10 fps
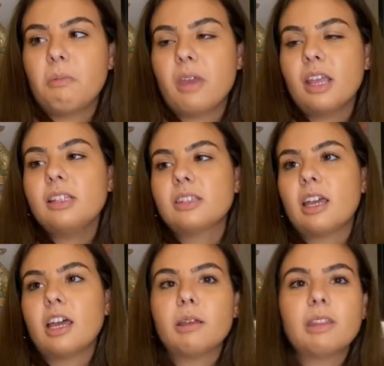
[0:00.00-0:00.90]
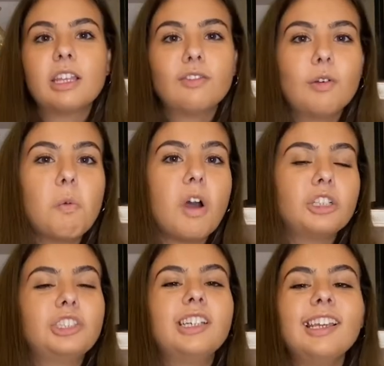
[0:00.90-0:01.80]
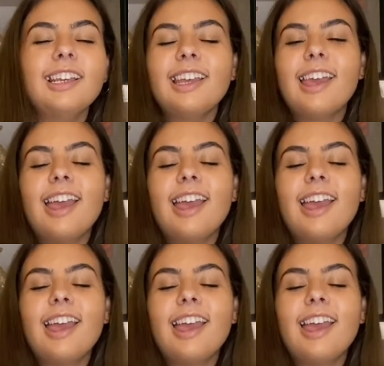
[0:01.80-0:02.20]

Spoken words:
it. Thanks for watching.